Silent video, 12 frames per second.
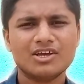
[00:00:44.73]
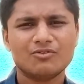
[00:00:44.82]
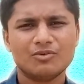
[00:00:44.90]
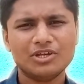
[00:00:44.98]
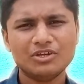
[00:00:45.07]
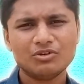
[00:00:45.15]

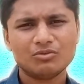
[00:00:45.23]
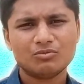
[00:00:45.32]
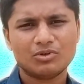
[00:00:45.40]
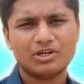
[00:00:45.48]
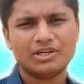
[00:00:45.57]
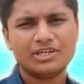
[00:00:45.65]
In
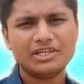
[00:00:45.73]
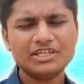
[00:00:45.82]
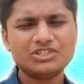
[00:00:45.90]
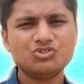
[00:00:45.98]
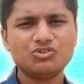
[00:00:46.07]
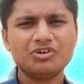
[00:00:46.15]

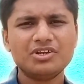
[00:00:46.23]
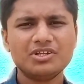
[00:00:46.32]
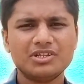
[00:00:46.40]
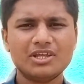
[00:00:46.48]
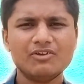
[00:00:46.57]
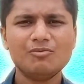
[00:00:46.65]
each unit
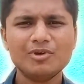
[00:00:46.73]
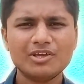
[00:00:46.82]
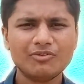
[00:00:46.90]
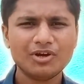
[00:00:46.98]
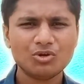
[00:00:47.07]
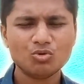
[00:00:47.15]
they will be
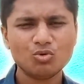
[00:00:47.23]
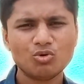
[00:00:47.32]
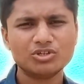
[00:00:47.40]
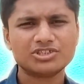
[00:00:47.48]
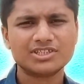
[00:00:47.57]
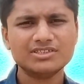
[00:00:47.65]
given 2
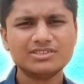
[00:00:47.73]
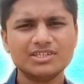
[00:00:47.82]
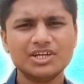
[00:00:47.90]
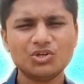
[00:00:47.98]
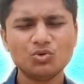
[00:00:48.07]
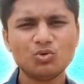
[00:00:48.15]
questions.
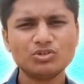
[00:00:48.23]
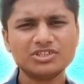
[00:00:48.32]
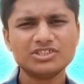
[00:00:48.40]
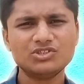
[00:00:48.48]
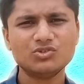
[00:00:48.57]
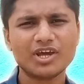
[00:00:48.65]
In 2
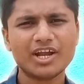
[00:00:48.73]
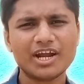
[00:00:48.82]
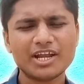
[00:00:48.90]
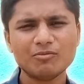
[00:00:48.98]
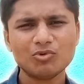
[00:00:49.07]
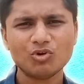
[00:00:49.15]
questions you can
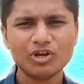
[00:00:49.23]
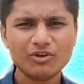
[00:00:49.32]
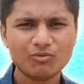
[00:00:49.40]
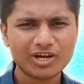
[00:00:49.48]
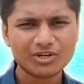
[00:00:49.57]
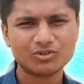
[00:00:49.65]
attempt only
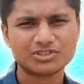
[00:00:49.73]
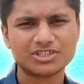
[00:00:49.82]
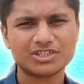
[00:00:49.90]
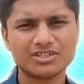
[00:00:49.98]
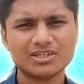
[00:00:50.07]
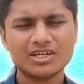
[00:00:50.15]
1
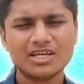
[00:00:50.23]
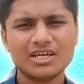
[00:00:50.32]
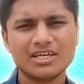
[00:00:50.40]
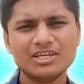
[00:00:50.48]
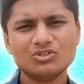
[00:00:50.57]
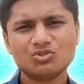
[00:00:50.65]
question.
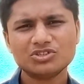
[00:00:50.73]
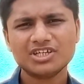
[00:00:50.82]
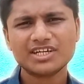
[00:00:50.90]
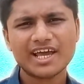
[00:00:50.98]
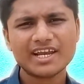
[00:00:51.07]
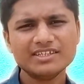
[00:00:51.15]
Each
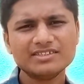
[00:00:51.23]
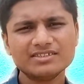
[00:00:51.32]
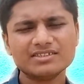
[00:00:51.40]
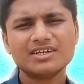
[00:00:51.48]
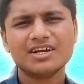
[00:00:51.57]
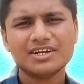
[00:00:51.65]
question carries
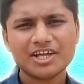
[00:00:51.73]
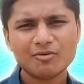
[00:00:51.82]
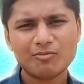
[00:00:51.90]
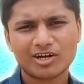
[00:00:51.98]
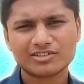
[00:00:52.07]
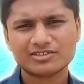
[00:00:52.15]

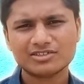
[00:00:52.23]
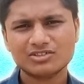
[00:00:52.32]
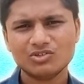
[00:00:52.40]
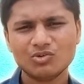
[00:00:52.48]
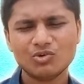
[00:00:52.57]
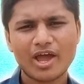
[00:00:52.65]
10 marks.
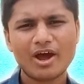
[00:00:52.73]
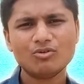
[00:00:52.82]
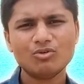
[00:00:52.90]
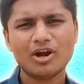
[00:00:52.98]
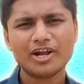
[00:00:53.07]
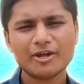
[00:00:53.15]
You have
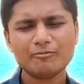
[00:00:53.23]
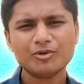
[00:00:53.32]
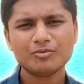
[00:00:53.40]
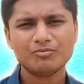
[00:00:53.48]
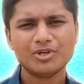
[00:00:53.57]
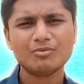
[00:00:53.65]
to
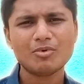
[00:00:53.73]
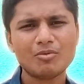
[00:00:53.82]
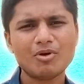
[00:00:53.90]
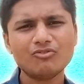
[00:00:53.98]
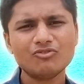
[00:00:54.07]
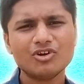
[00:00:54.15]
attempt minimum
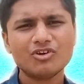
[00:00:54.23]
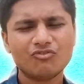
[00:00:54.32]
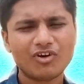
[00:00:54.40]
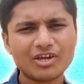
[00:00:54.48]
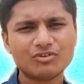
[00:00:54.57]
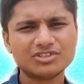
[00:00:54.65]
of
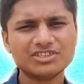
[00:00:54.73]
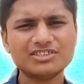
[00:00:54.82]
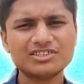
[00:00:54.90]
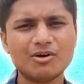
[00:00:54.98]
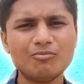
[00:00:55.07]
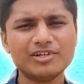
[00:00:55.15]
5 questions
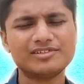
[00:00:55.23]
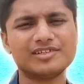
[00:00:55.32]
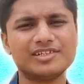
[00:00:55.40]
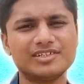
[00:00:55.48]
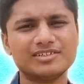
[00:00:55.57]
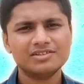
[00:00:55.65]

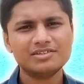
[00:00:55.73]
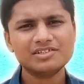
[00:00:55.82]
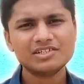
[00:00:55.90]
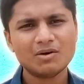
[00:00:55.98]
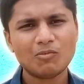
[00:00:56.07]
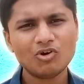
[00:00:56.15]
compulsory. This
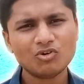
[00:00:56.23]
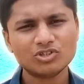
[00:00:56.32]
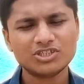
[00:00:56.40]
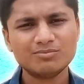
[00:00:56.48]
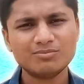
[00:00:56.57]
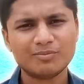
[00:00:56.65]
is about
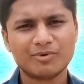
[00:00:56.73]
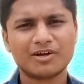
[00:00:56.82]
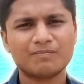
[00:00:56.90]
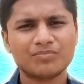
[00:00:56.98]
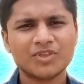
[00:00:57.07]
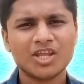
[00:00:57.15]
question paper.
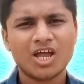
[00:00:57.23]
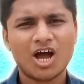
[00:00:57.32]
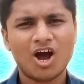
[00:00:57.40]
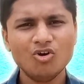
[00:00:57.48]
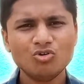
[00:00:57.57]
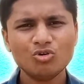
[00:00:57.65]

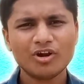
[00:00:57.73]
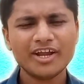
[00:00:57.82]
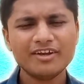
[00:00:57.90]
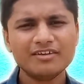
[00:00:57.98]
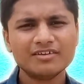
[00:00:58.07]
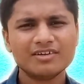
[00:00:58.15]
How to
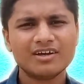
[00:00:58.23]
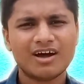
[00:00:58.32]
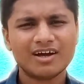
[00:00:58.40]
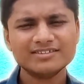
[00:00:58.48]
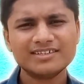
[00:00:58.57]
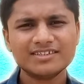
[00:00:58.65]
write
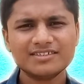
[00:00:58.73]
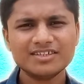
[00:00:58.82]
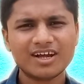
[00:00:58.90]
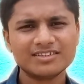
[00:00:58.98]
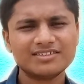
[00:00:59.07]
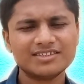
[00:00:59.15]
answers in
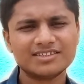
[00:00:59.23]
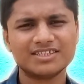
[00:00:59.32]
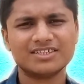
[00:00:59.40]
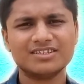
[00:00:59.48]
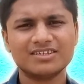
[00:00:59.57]
answer sheet.